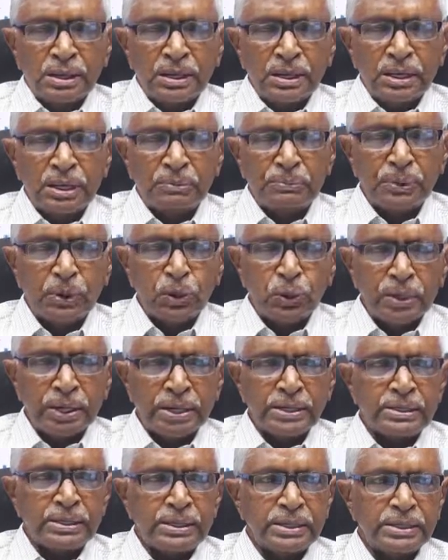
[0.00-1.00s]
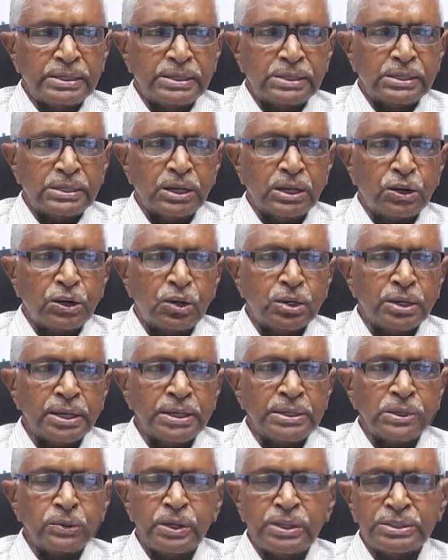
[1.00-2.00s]
If you look at this, the organ
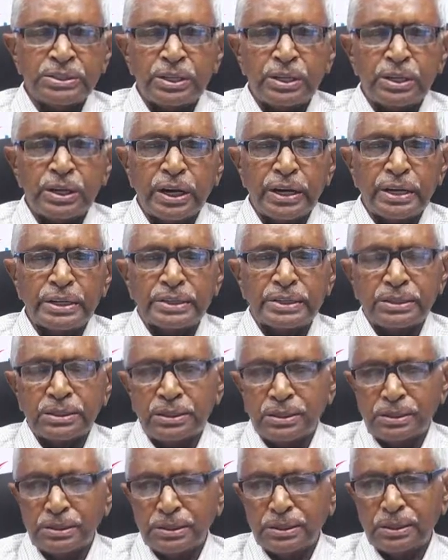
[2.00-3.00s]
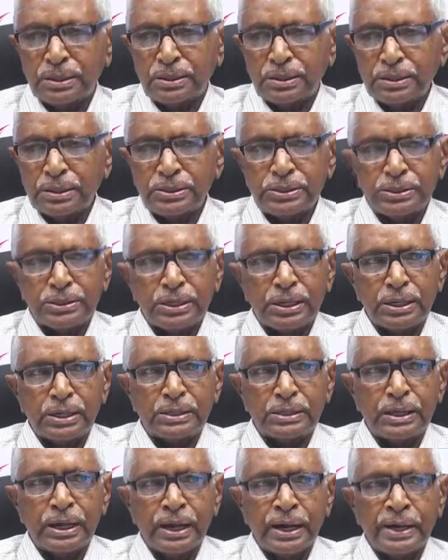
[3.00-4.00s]
donation rate uh, uh is uh,
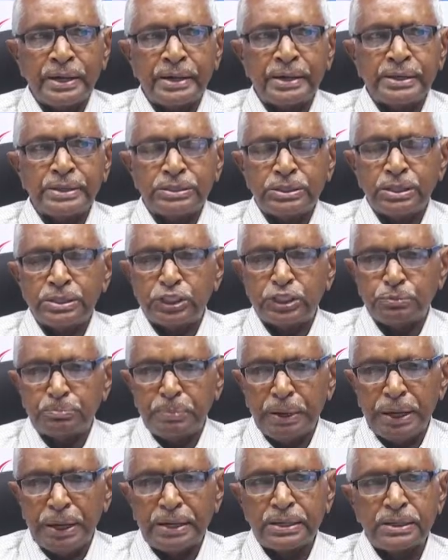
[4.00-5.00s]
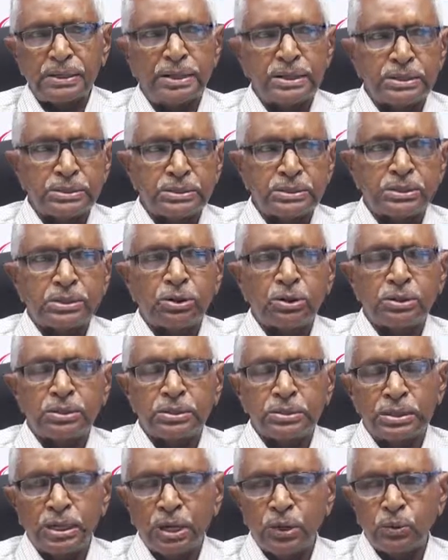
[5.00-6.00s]
the highest in Spain. That is uh,
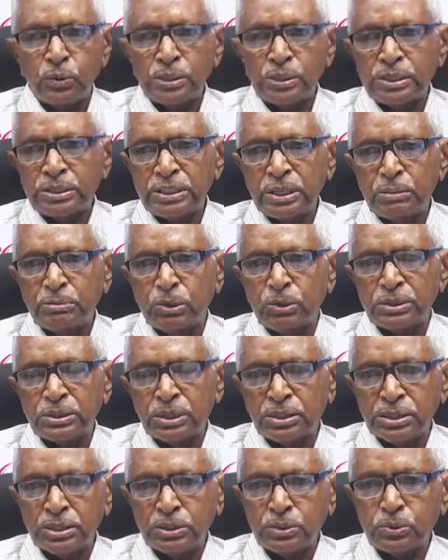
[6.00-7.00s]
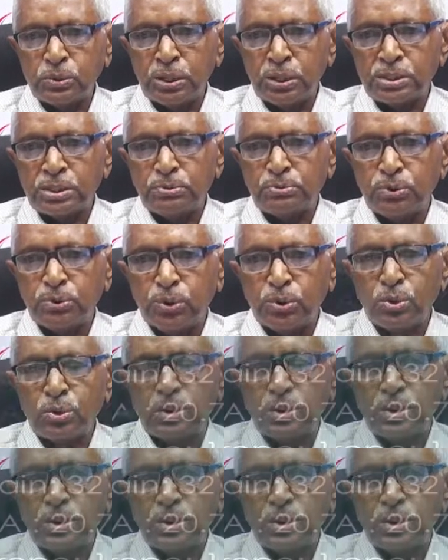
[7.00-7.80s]
now it is about 30 to 34